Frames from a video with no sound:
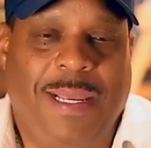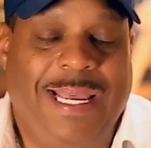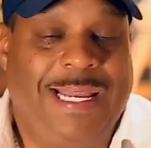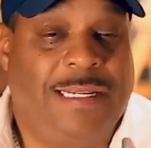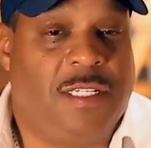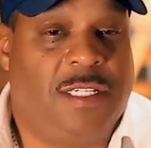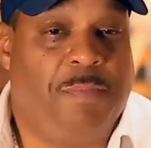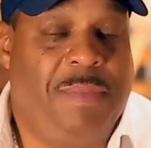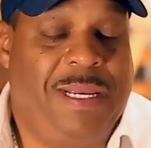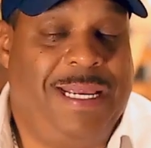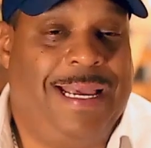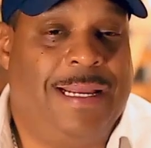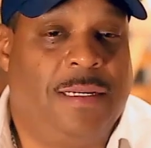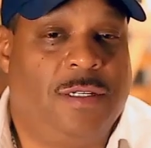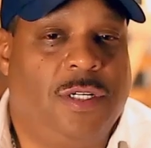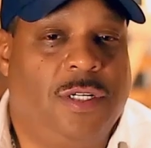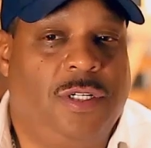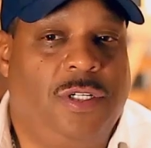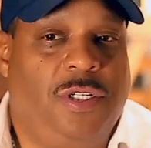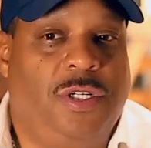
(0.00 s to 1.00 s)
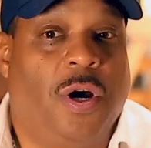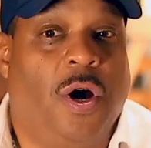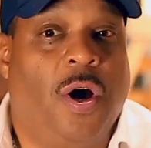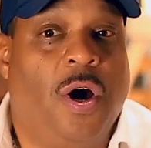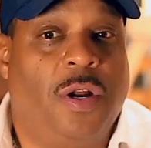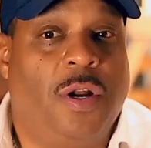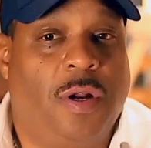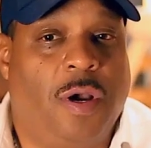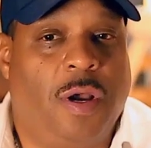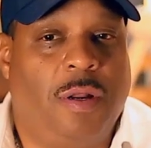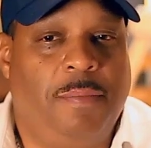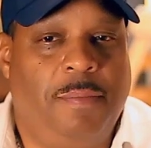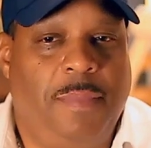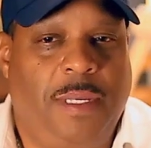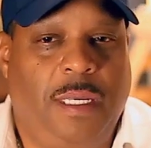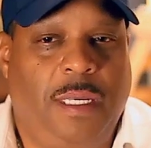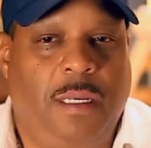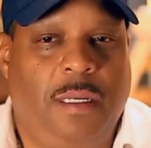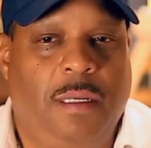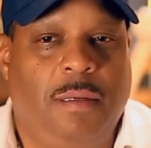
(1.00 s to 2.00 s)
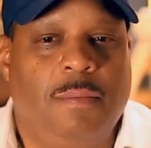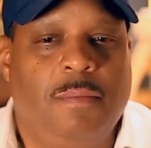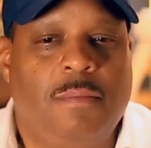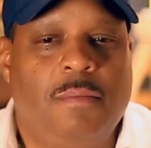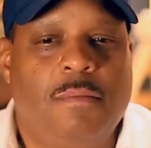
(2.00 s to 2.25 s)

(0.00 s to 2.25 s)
It's began to dawn on me